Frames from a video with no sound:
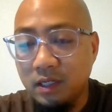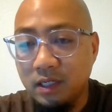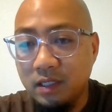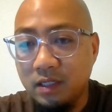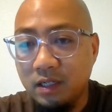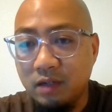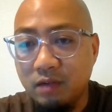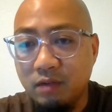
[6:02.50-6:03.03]
and
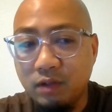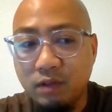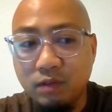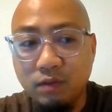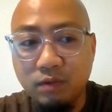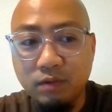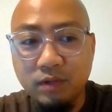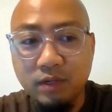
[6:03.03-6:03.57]
click right
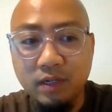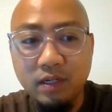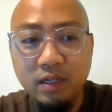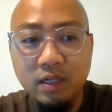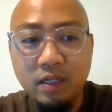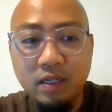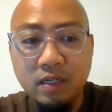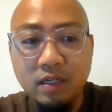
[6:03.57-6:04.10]
through it.
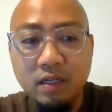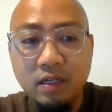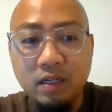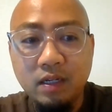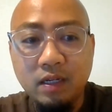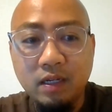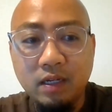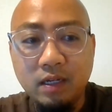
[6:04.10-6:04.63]

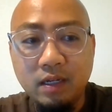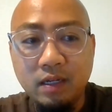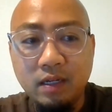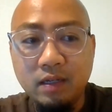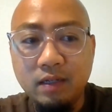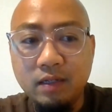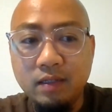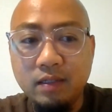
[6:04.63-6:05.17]

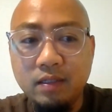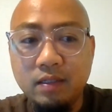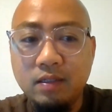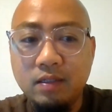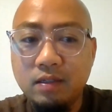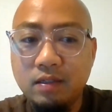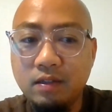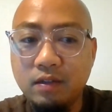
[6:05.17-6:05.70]
And
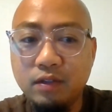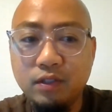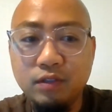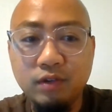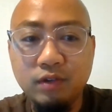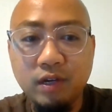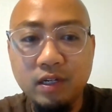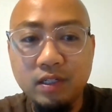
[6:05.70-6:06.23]
another
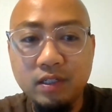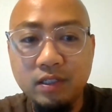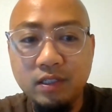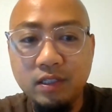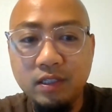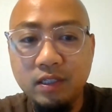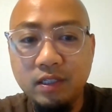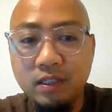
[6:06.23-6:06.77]

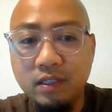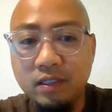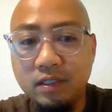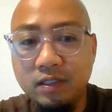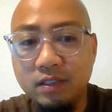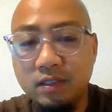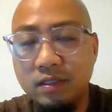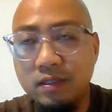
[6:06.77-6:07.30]
strategy
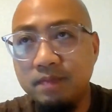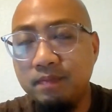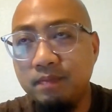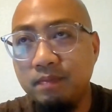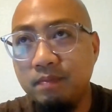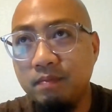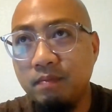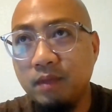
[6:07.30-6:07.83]
is
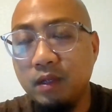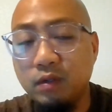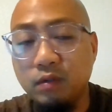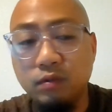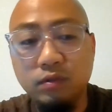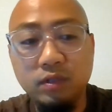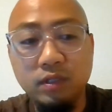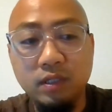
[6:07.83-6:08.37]

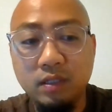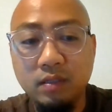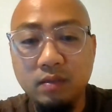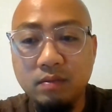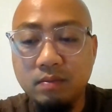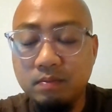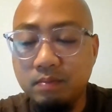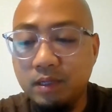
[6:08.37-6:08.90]
using
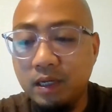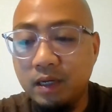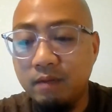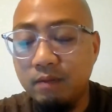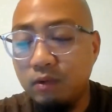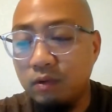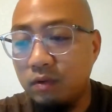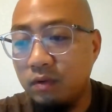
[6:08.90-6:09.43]

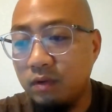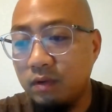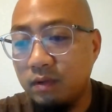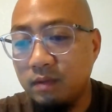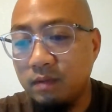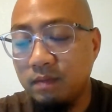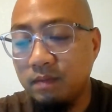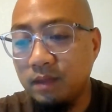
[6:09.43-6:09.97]
getting more,